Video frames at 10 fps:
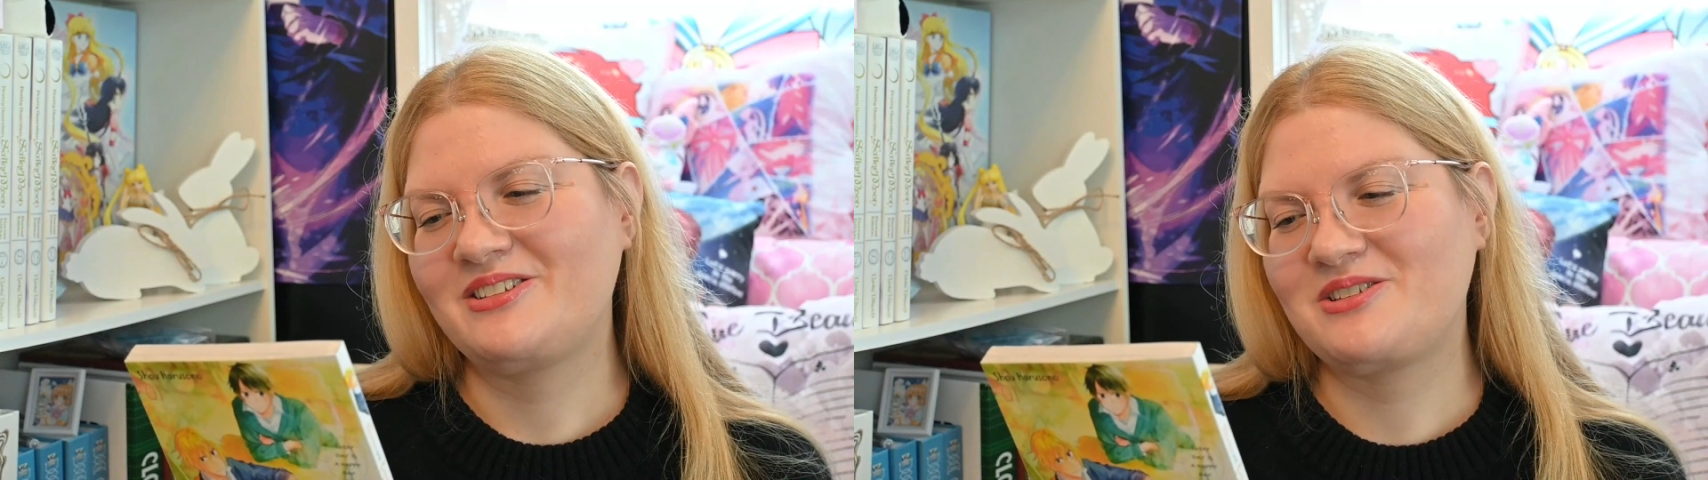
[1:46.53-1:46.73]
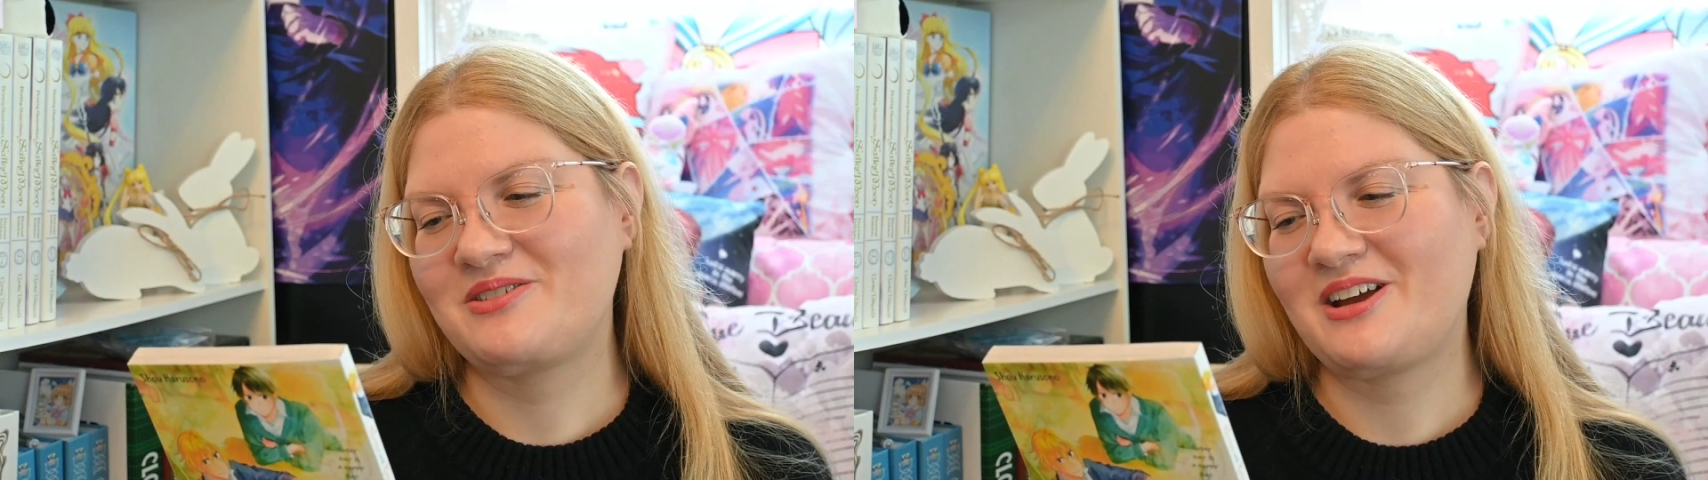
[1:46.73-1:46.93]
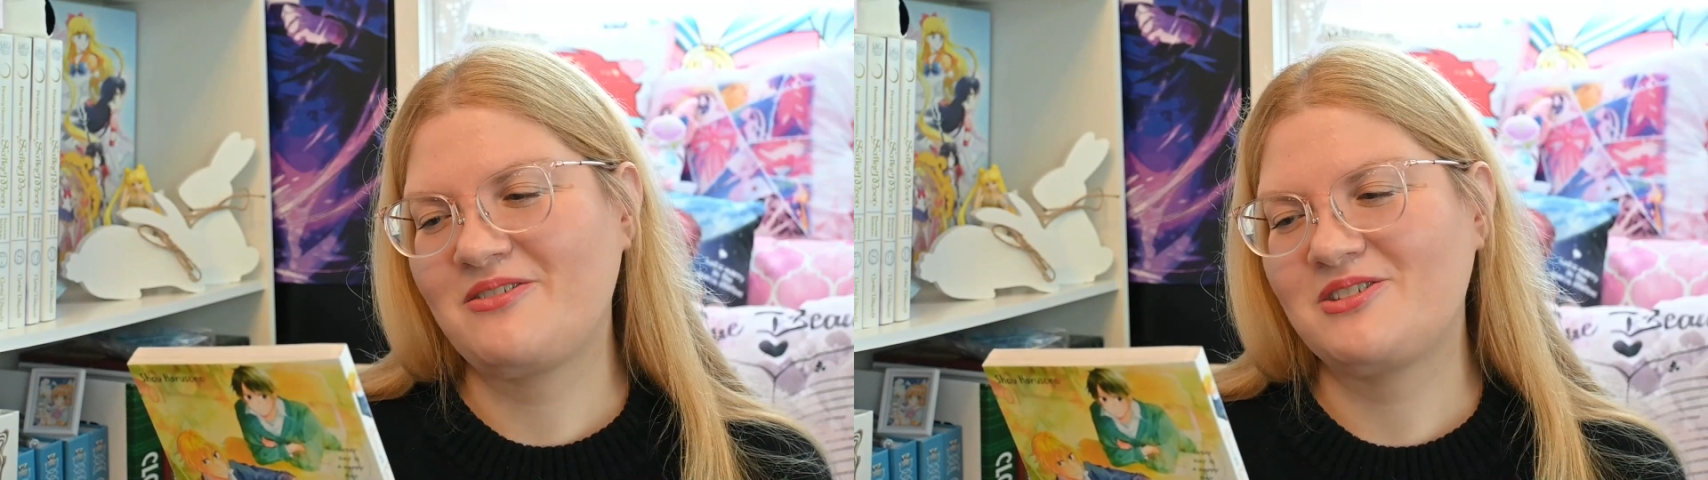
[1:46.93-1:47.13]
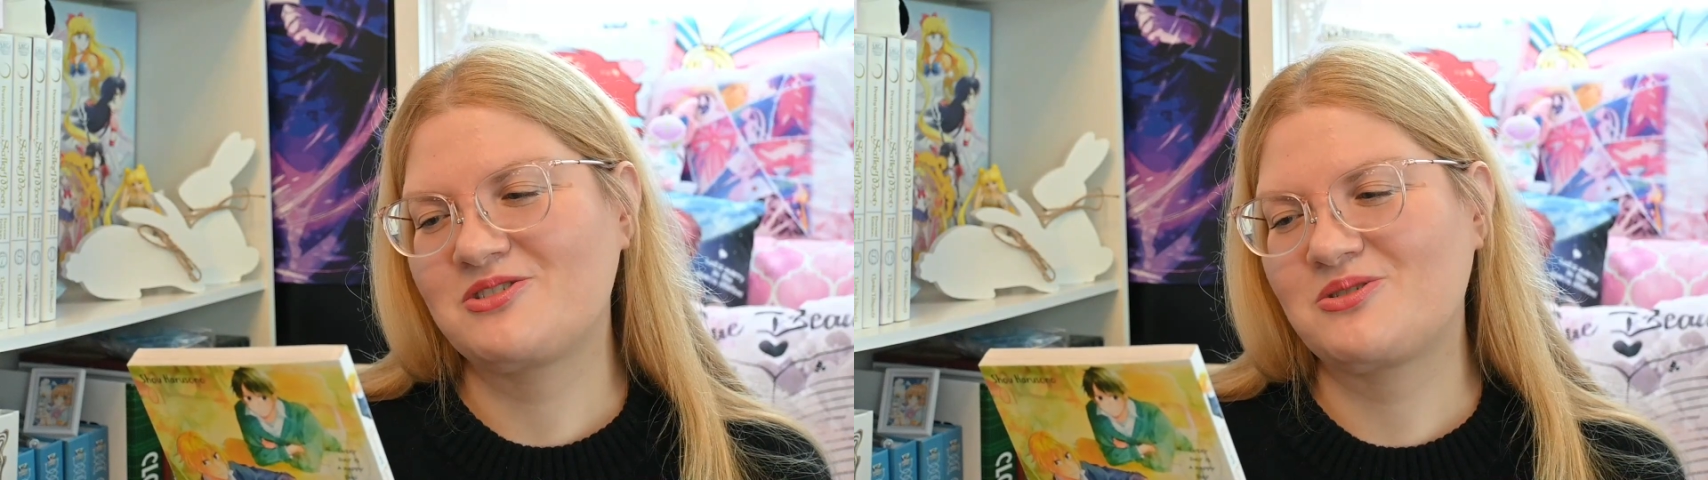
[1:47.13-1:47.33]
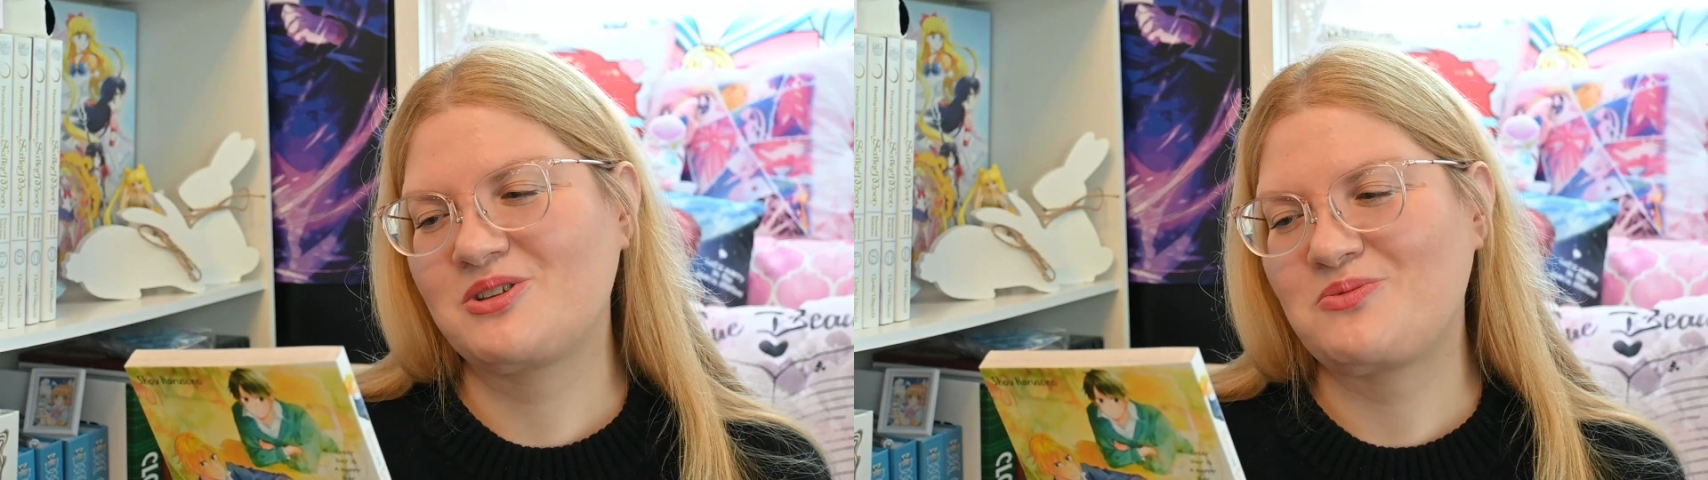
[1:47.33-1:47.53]
So now
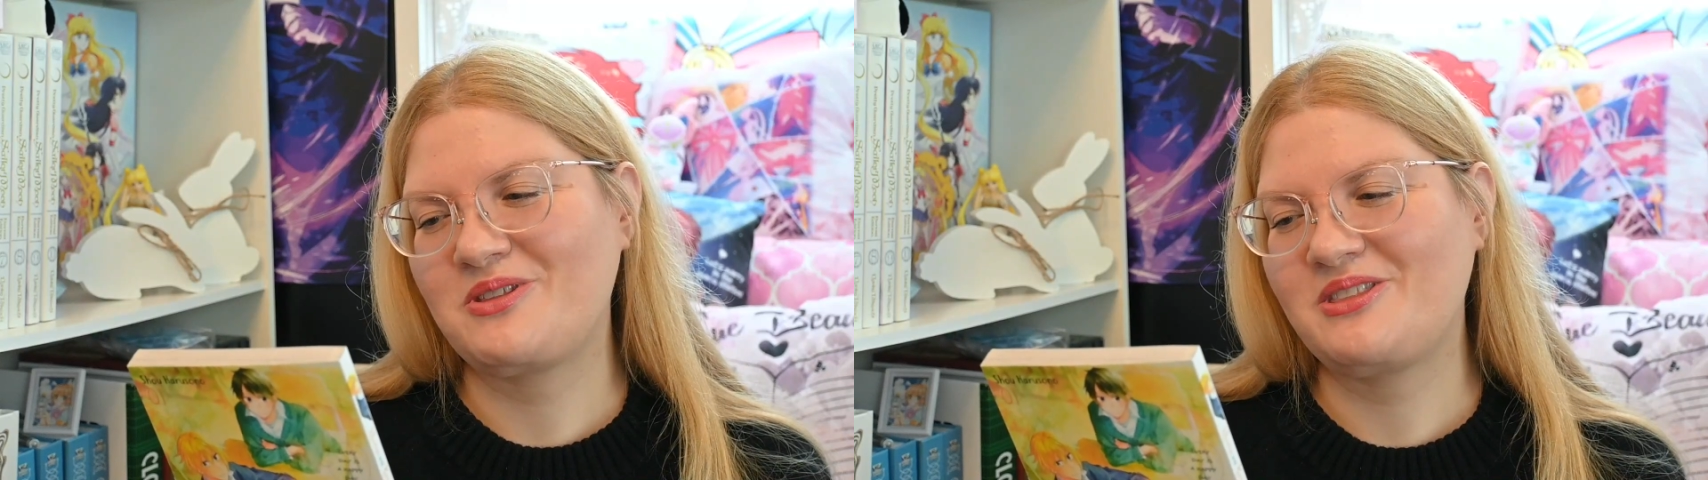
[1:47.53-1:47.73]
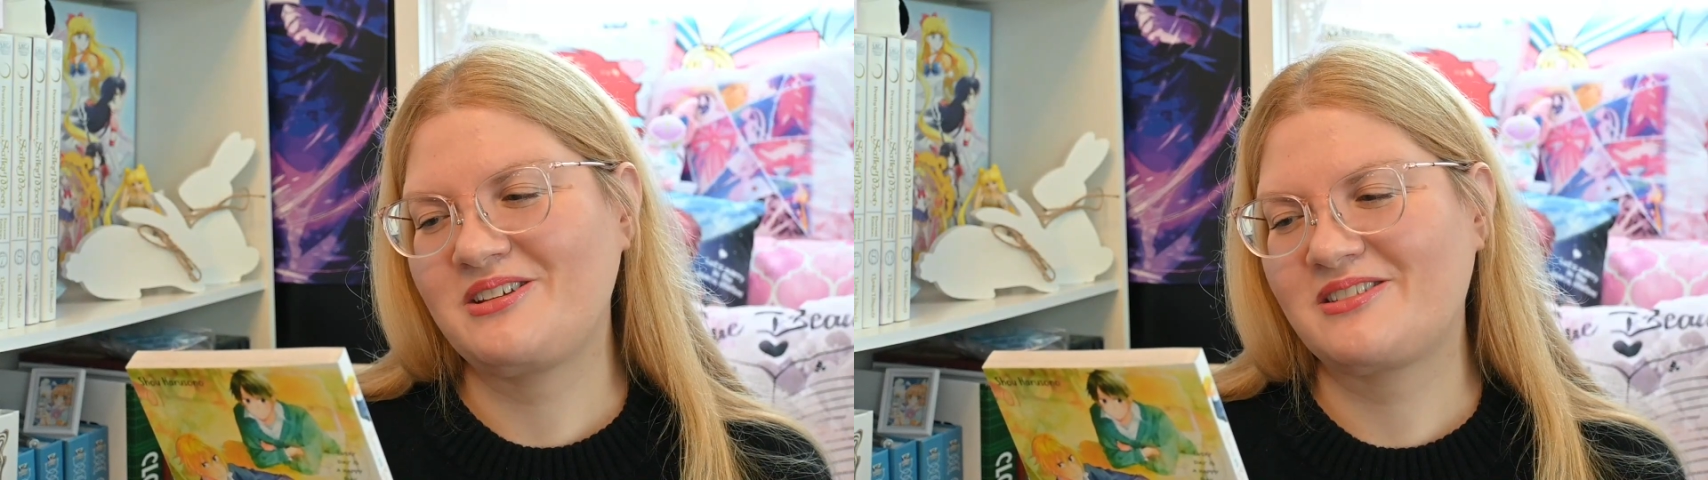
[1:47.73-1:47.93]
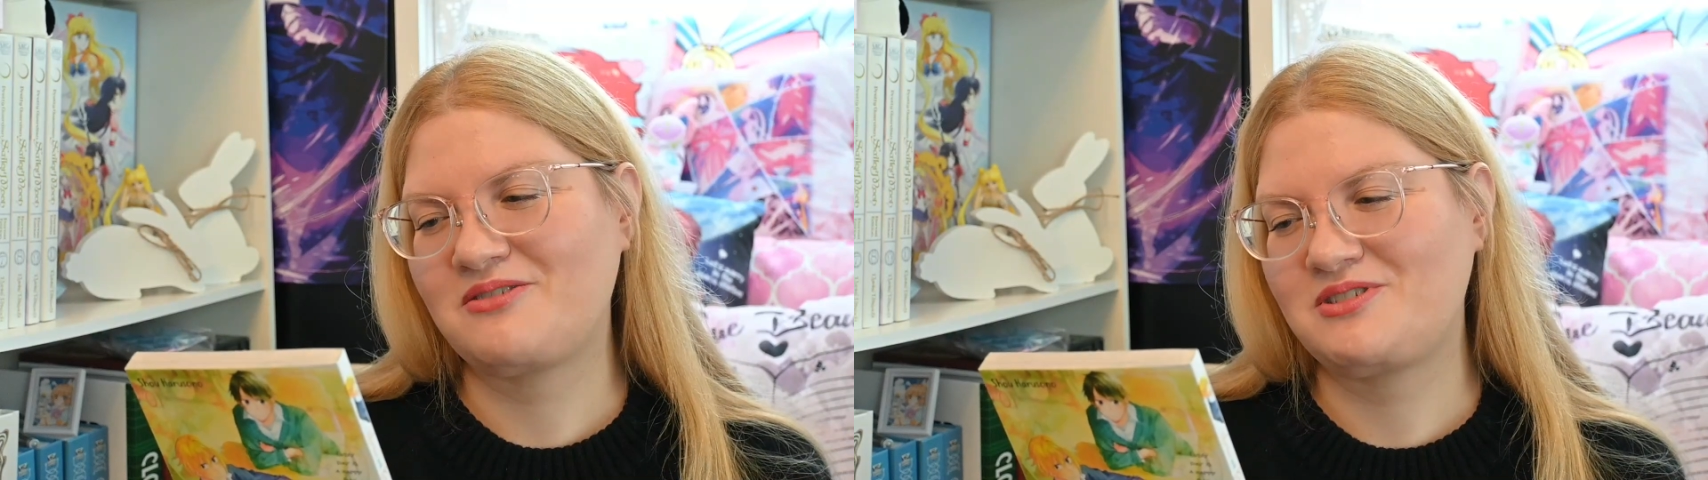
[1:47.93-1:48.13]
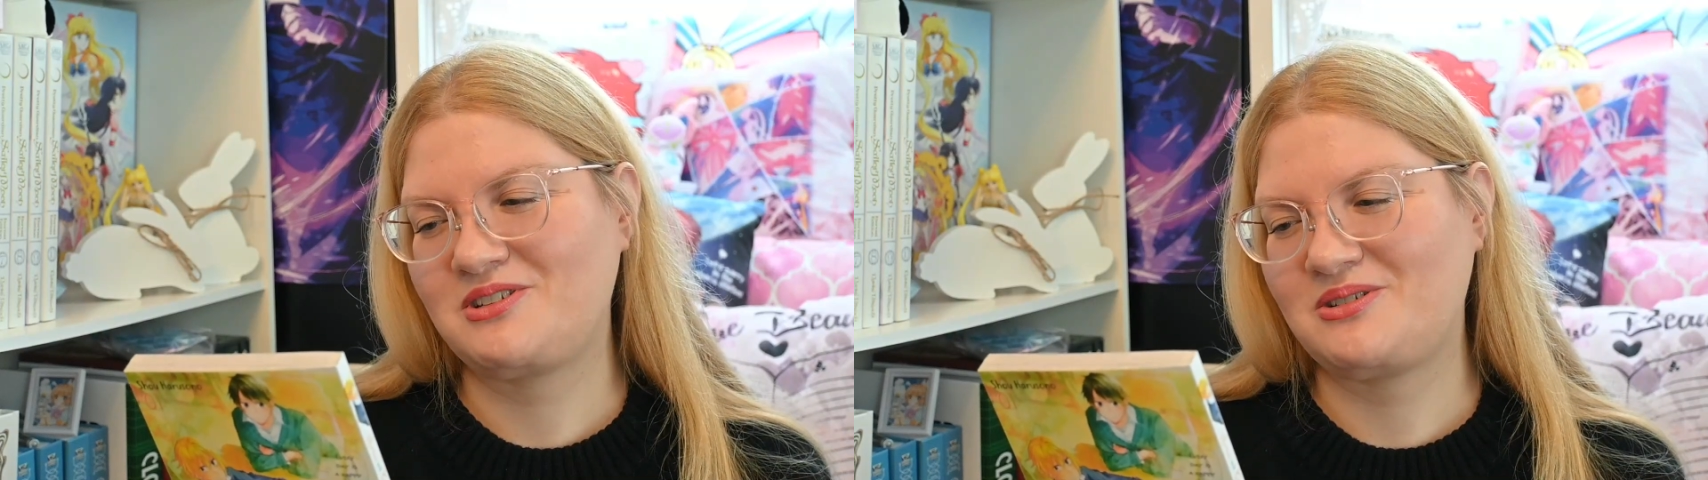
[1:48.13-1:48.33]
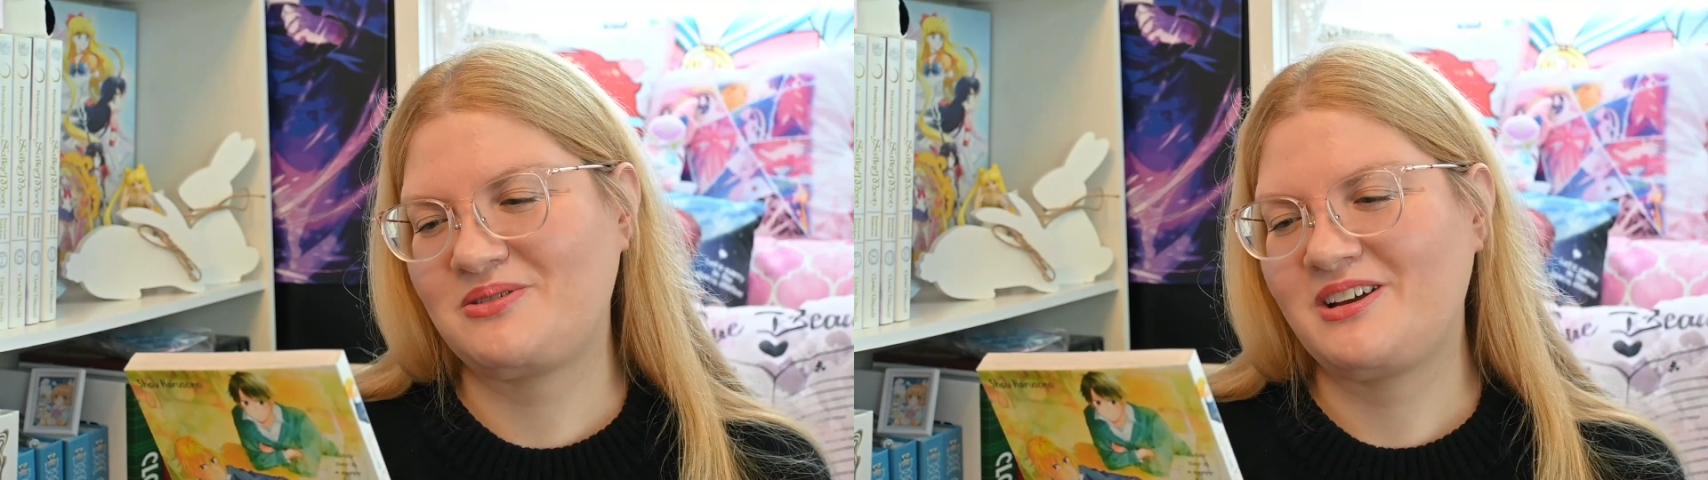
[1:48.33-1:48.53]
there's only one thing left to
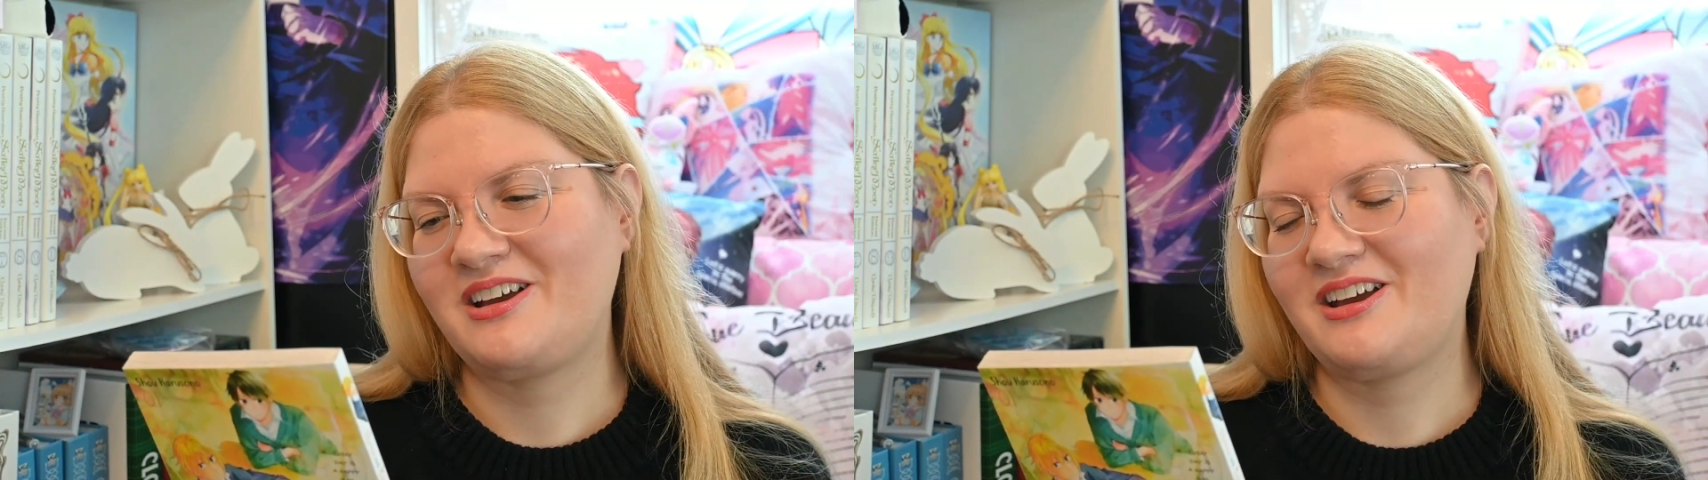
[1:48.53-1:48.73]
do